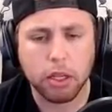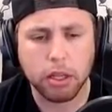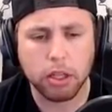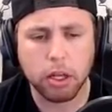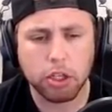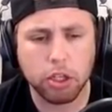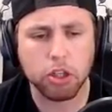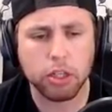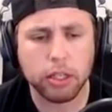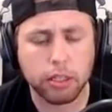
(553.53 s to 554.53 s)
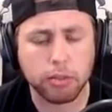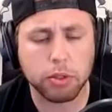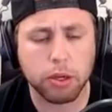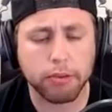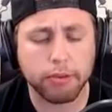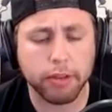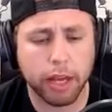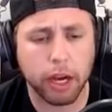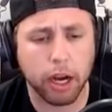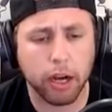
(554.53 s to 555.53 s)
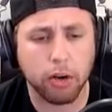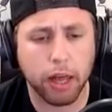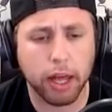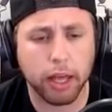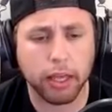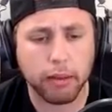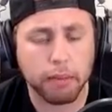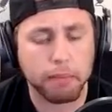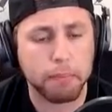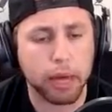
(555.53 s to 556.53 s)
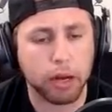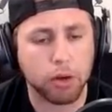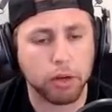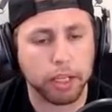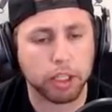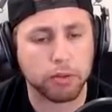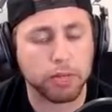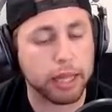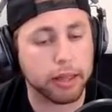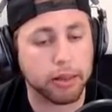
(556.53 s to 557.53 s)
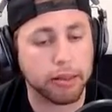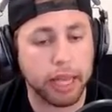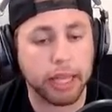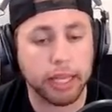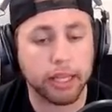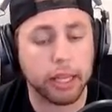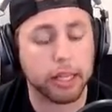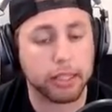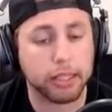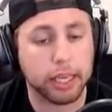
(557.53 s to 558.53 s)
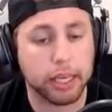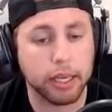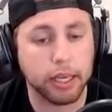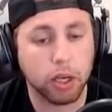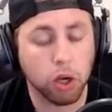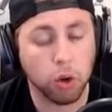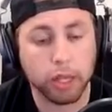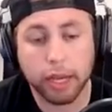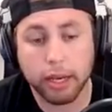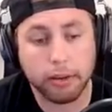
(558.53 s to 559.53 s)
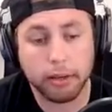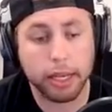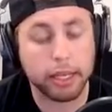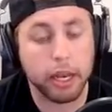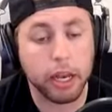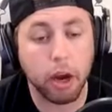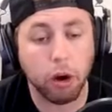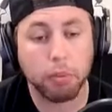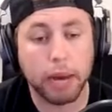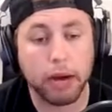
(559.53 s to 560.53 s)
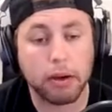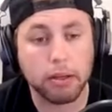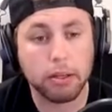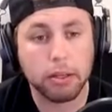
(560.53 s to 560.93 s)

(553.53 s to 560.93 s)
there's usually some sort of like underlying medical issue that they didn't see or that he didn't know about